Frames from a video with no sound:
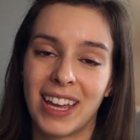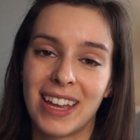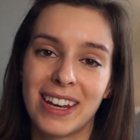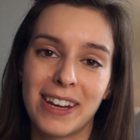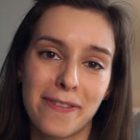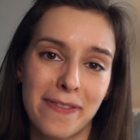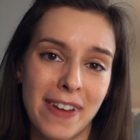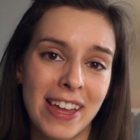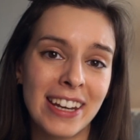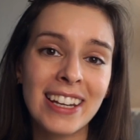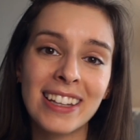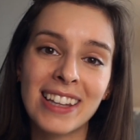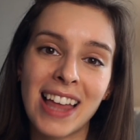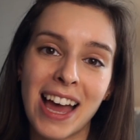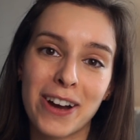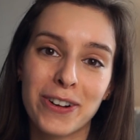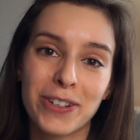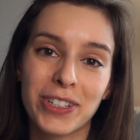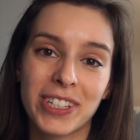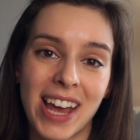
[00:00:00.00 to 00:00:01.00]
And if any
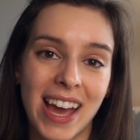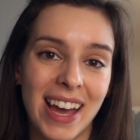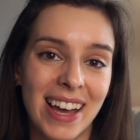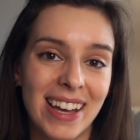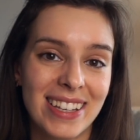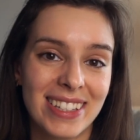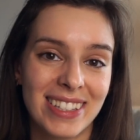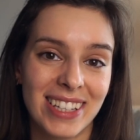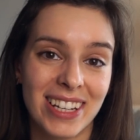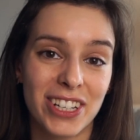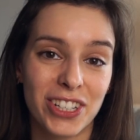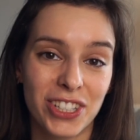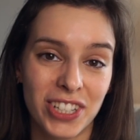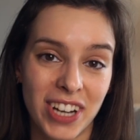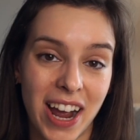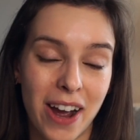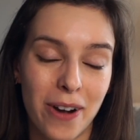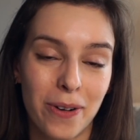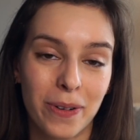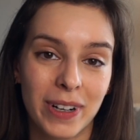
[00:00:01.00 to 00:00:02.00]
lounge has a
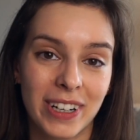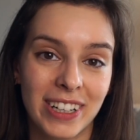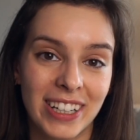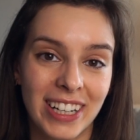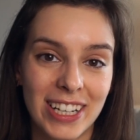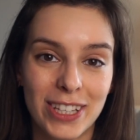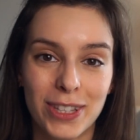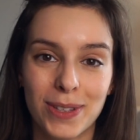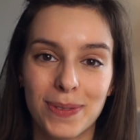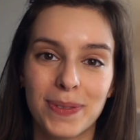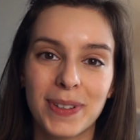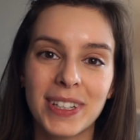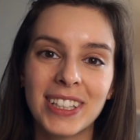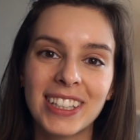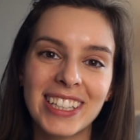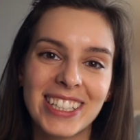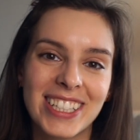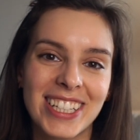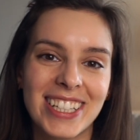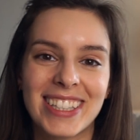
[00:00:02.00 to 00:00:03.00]
shower, it's
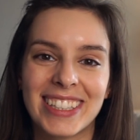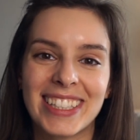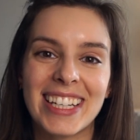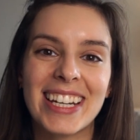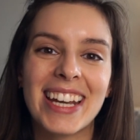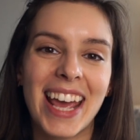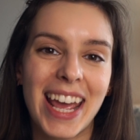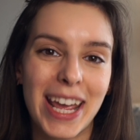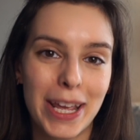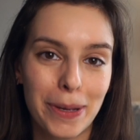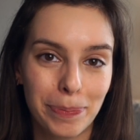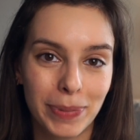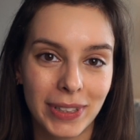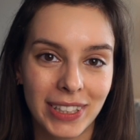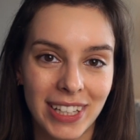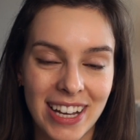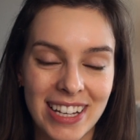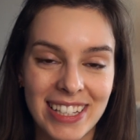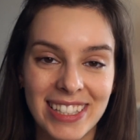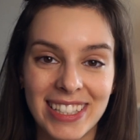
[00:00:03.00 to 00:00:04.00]
really just an A
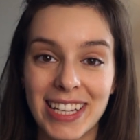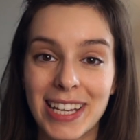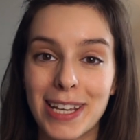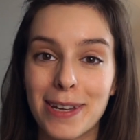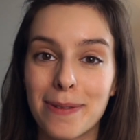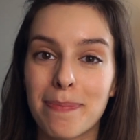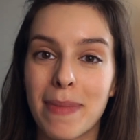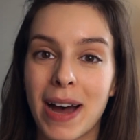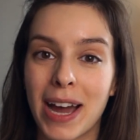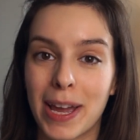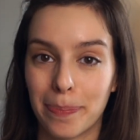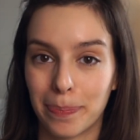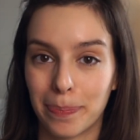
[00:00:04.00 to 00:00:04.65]
plus in my